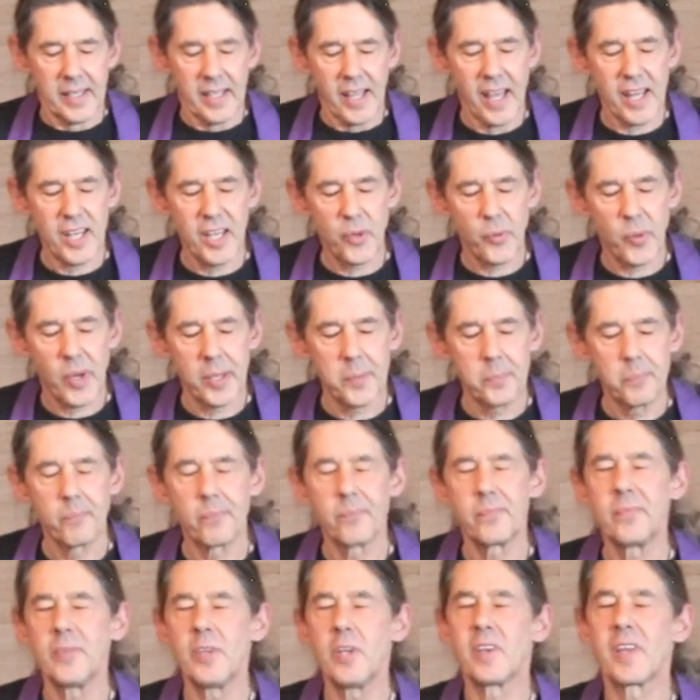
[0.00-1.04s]
Anyway,
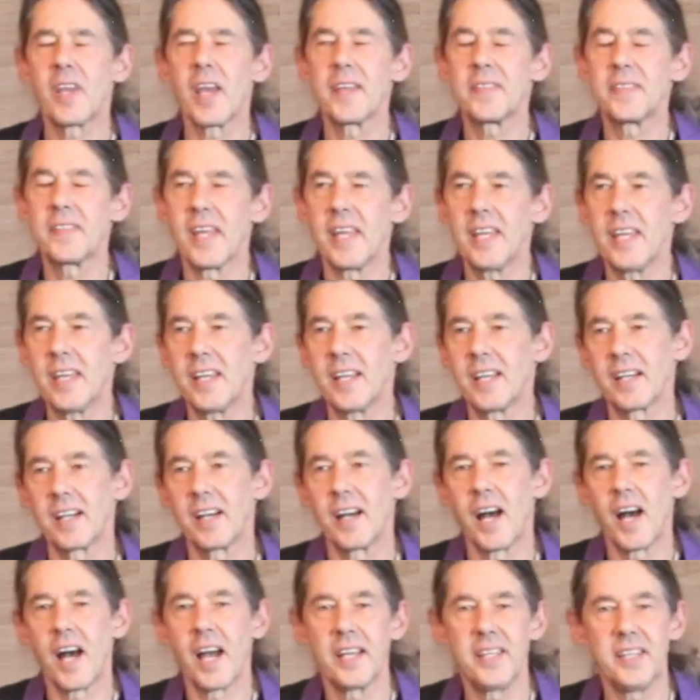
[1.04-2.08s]
you get the
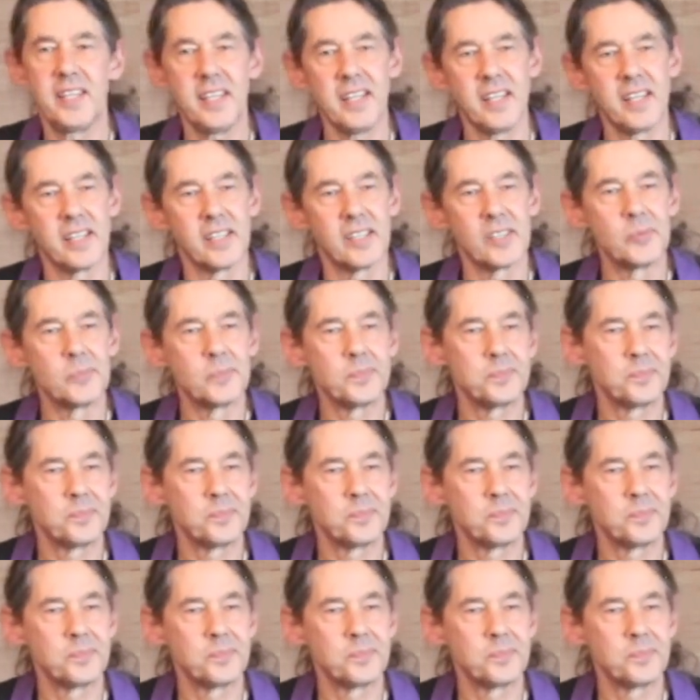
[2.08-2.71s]
idea.